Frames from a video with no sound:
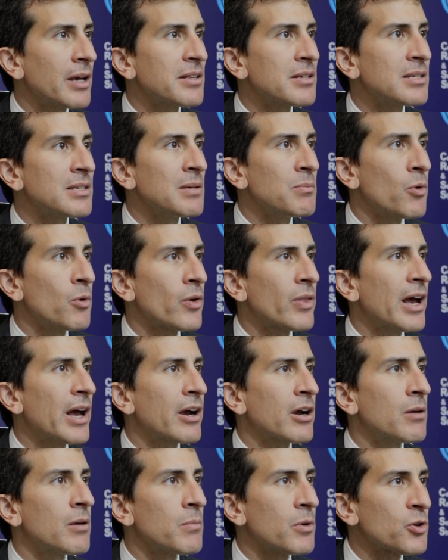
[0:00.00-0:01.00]
to see more of
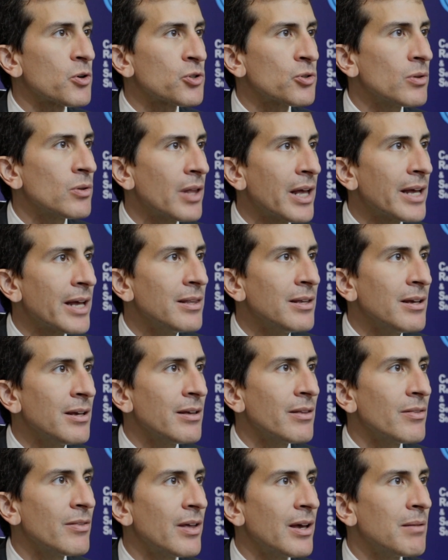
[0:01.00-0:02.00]
that
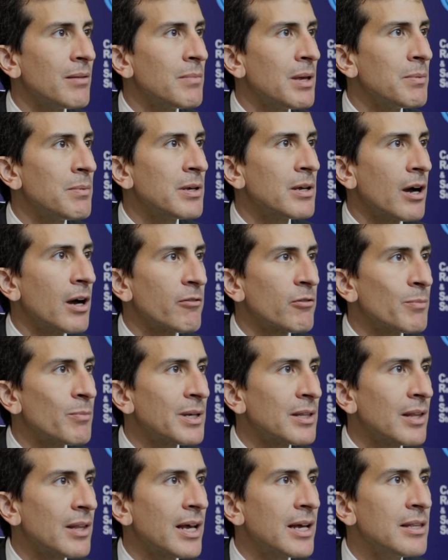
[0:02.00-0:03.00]
commercial-led than maybe
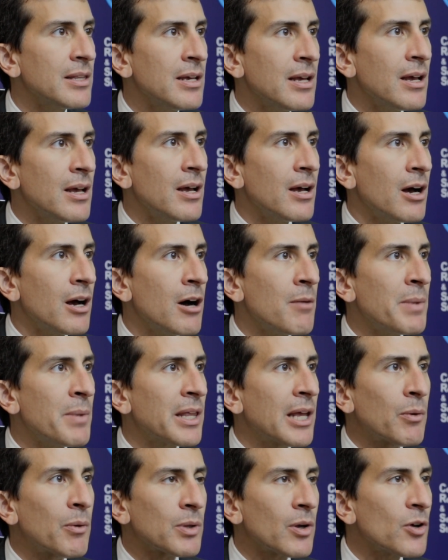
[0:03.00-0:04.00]
government-led. And
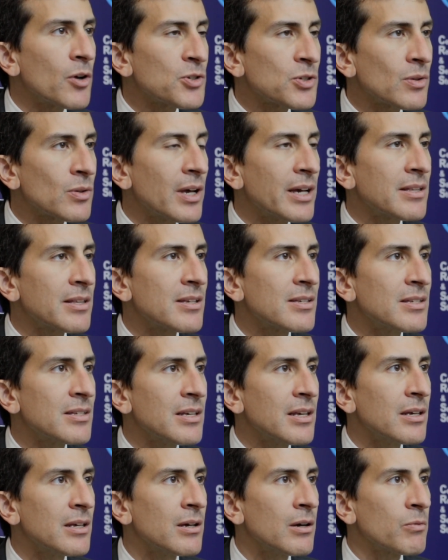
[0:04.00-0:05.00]
I would also like to
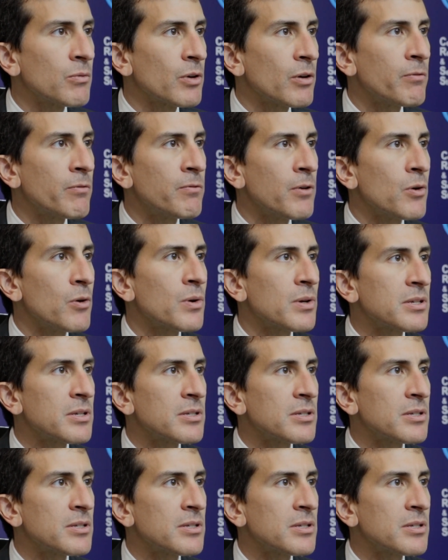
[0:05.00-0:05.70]
see a real focus